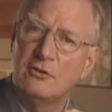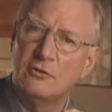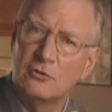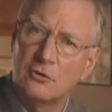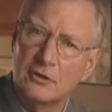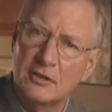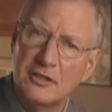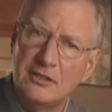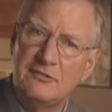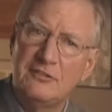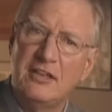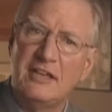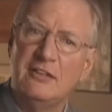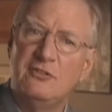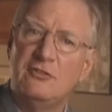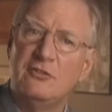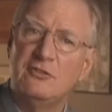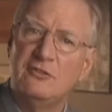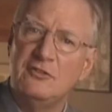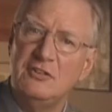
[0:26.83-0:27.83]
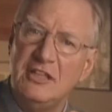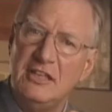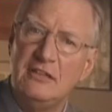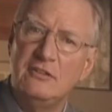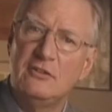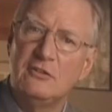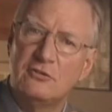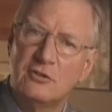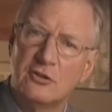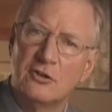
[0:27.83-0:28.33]
that organizations need
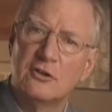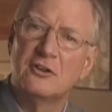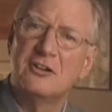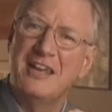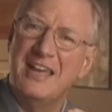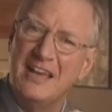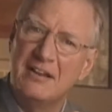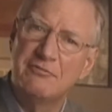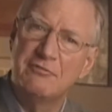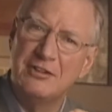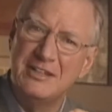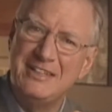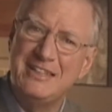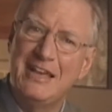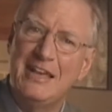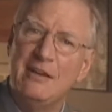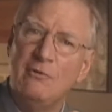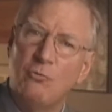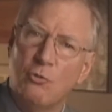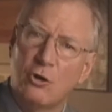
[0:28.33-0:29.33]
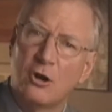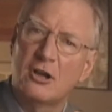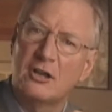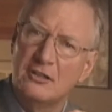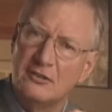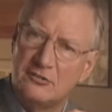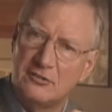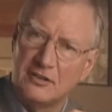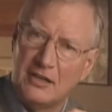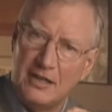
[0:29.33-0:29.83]
to turn everyday work
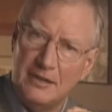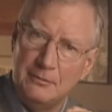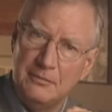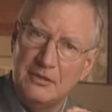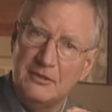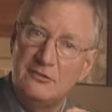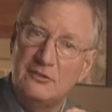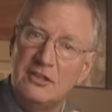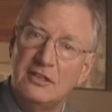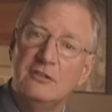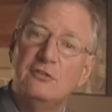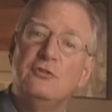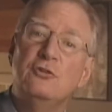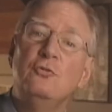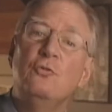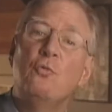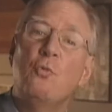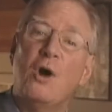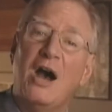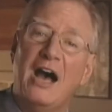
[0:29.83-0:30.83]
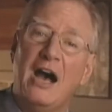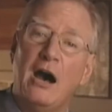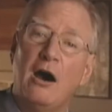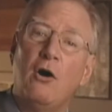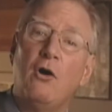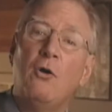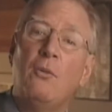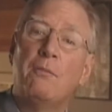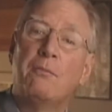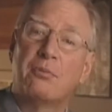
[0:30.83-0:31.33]
assignments into
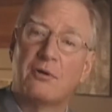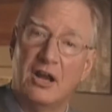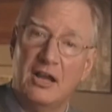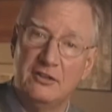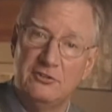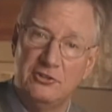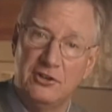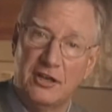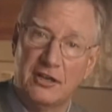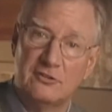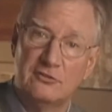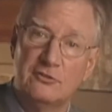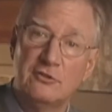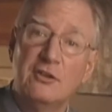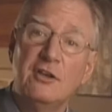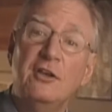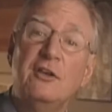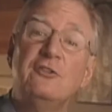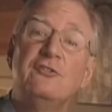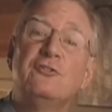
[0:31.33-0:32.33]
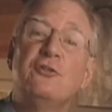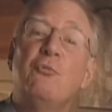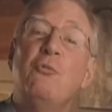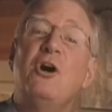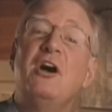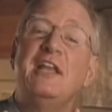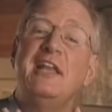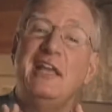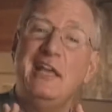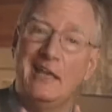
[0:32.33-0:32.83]
wow projects. So,
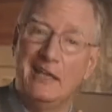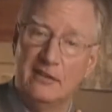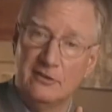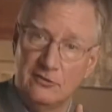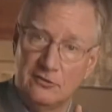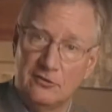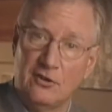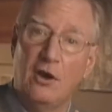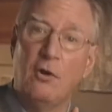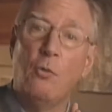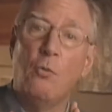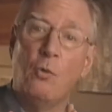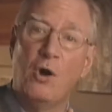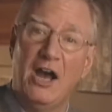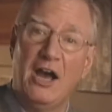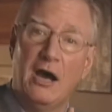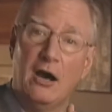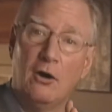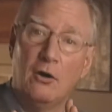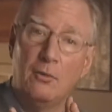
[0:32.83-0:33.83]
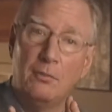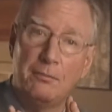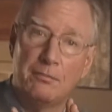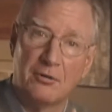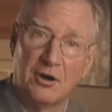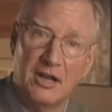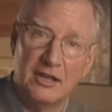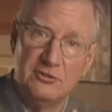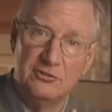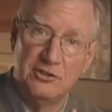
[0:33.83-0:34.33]
what is a wow
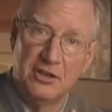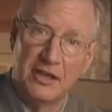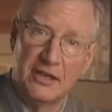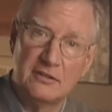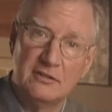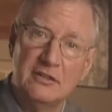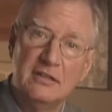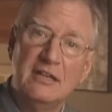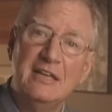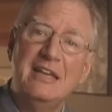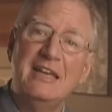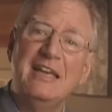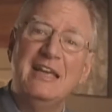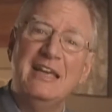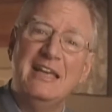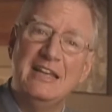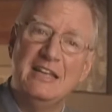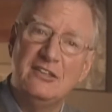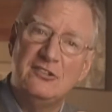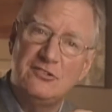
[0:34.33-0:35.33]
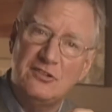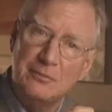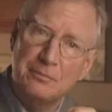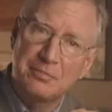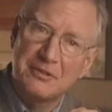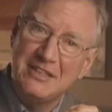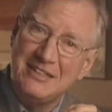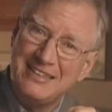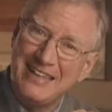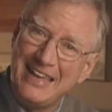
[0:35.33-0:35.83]
project? It is
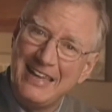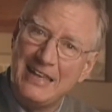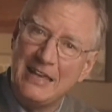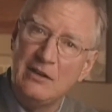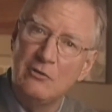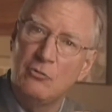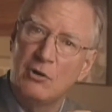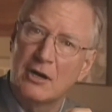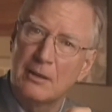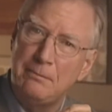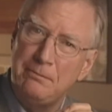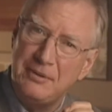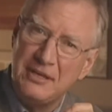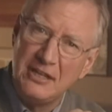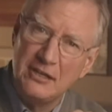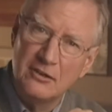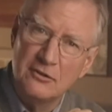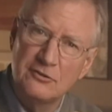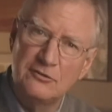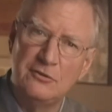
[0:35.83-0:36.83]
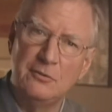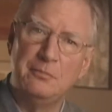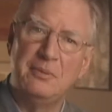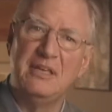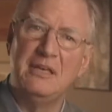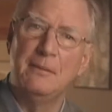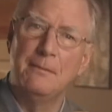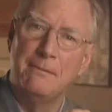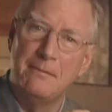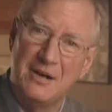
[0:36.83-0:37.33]
simply taking what appears to be
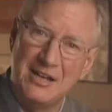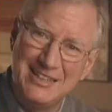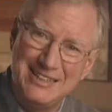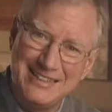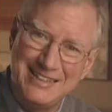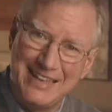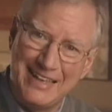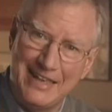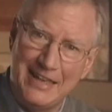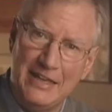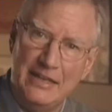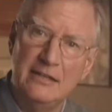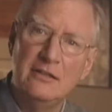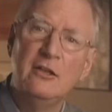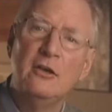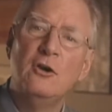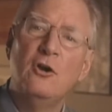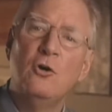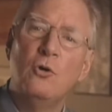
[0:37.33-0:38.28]
a mundane,